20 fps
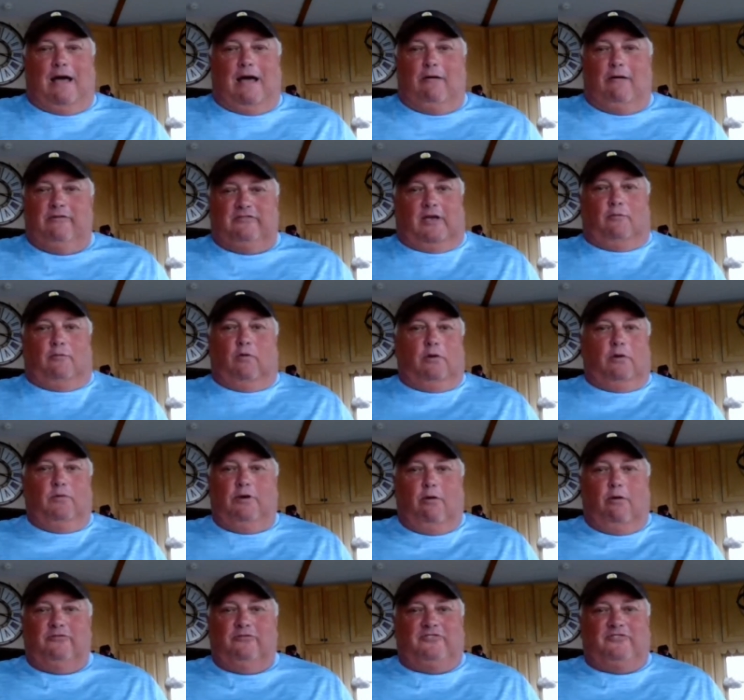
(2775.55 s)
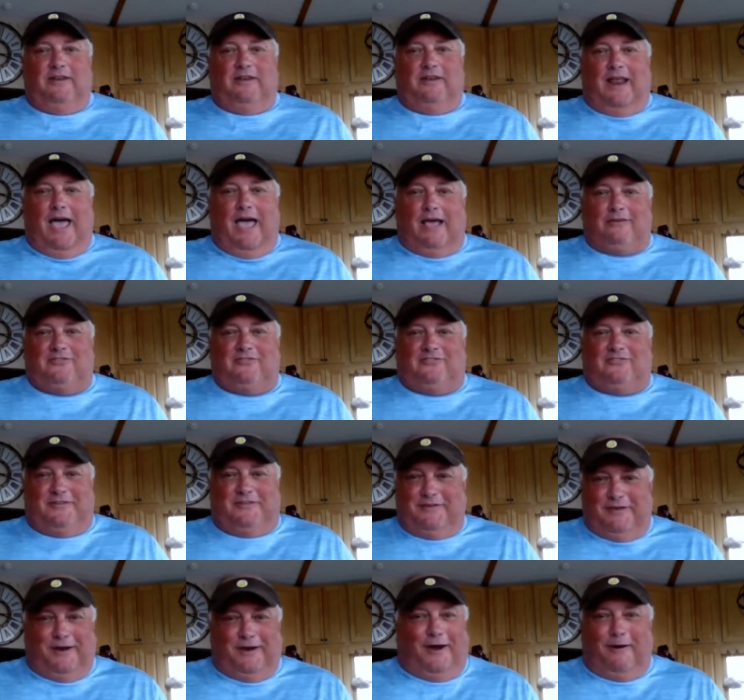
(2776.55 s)
Now he's like, "What are we going to see next?"
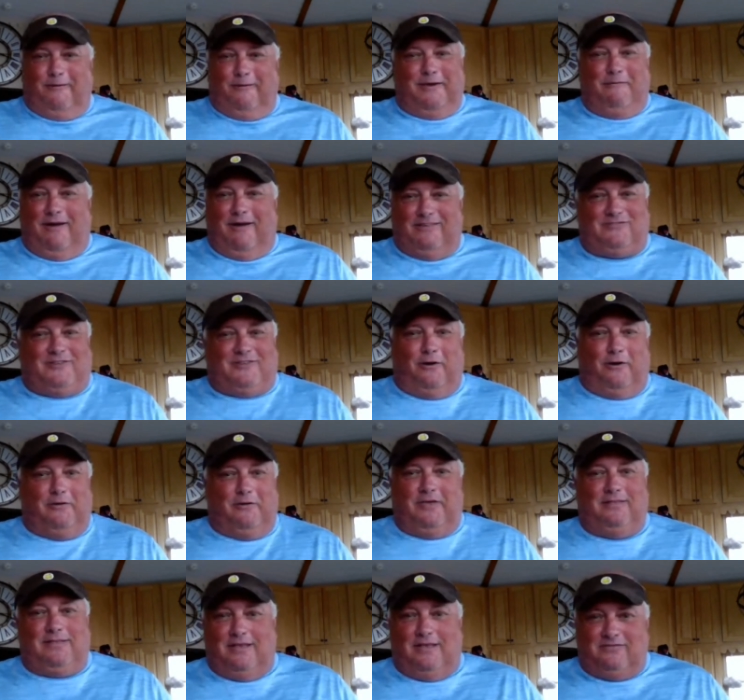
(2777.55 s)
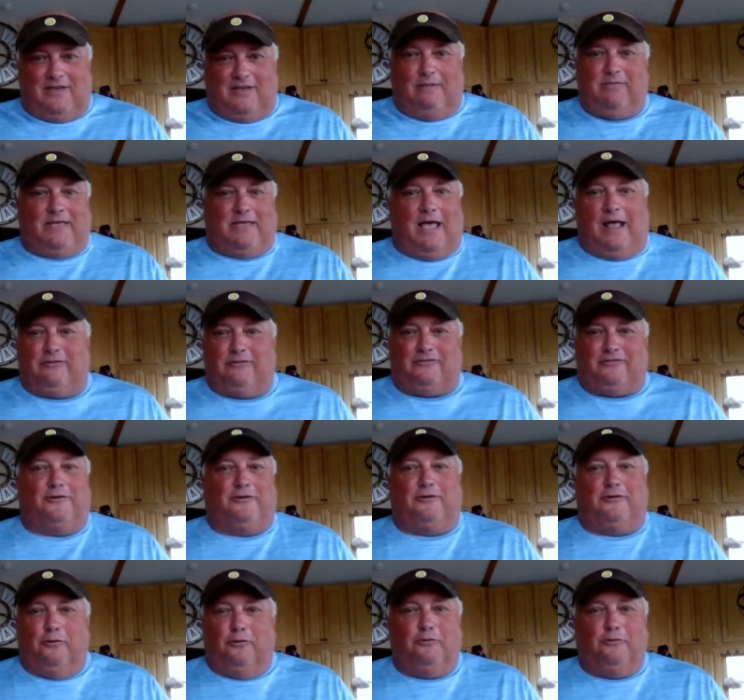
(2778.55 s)
You know, he wants to go. He thinks I'm the
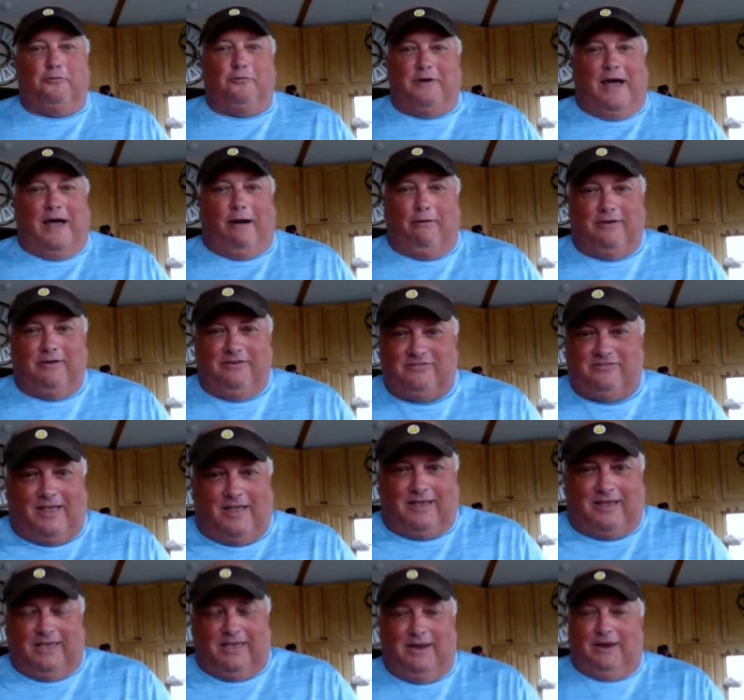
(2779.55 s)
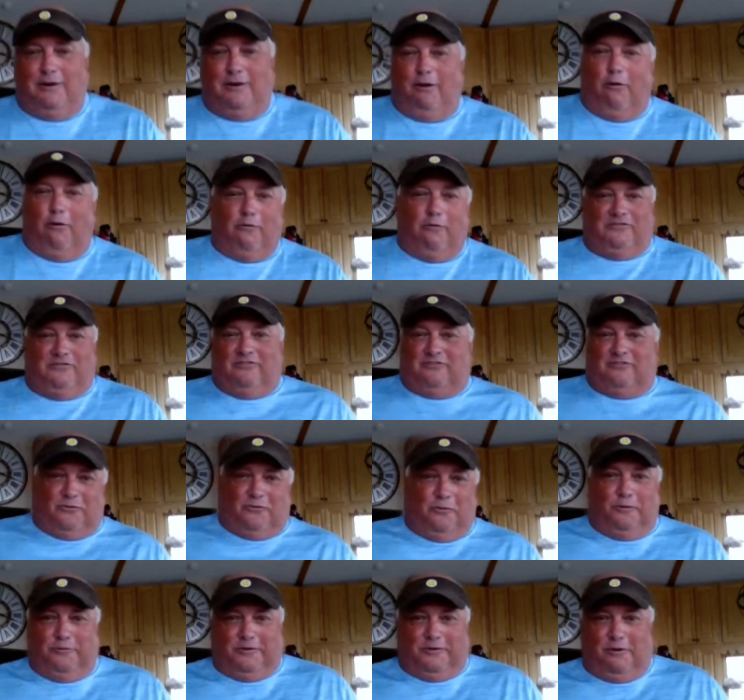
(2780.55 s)
concert guru now. He's like, "You didn't know it was this
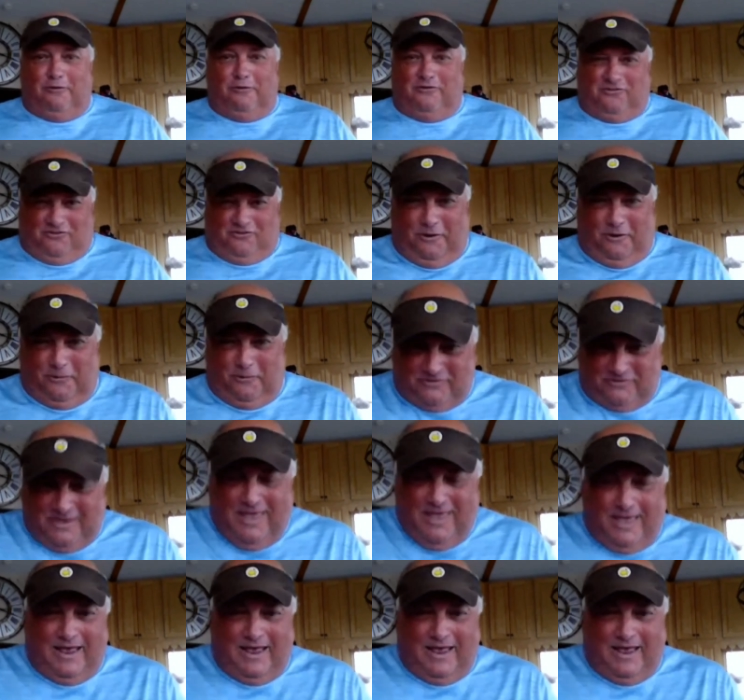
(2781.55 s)
cool to go to shows."